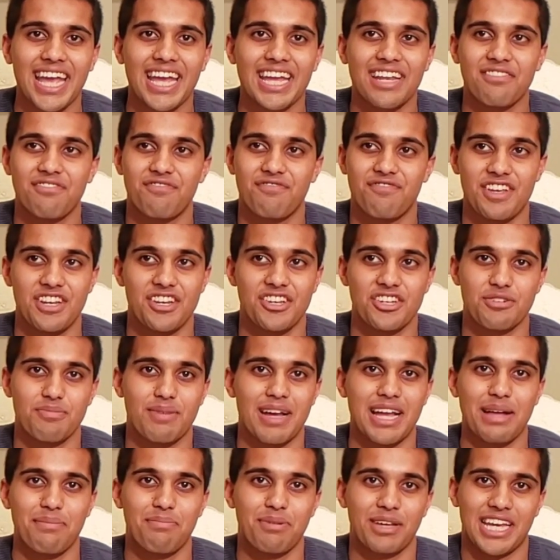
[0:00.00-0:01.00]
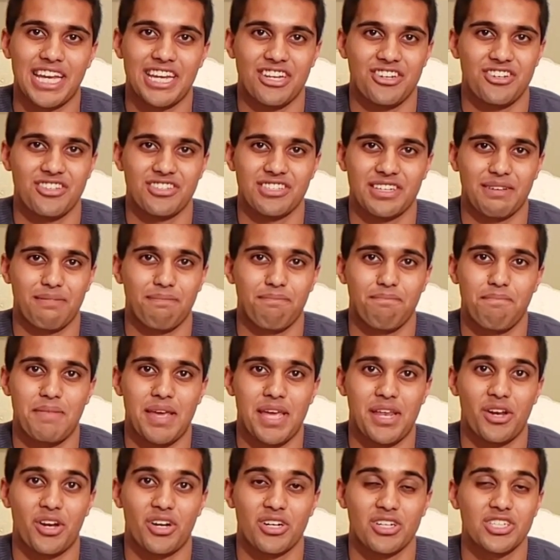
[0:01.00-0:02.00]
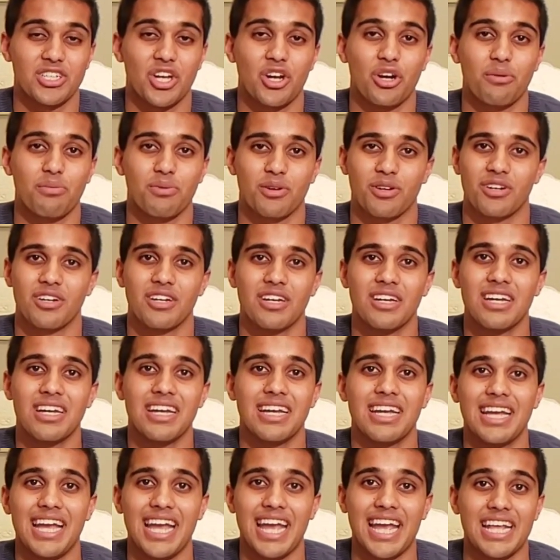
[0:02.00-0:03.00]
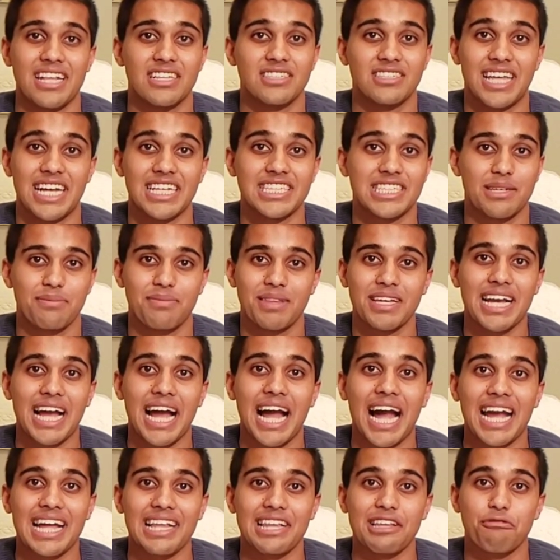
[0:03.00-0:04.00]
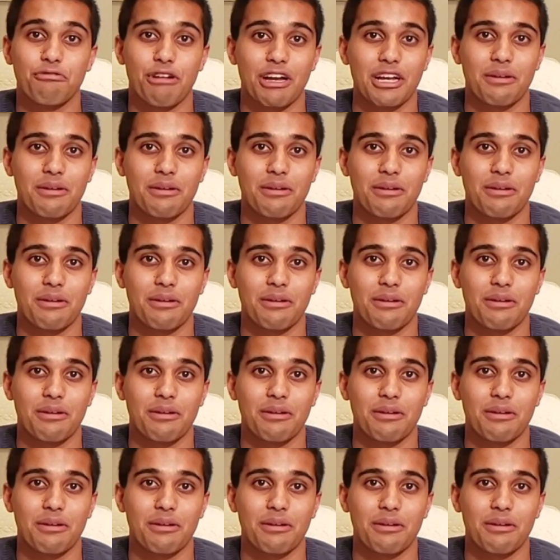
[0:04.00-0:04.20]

and finished my applications like mid-October. And that's something I highly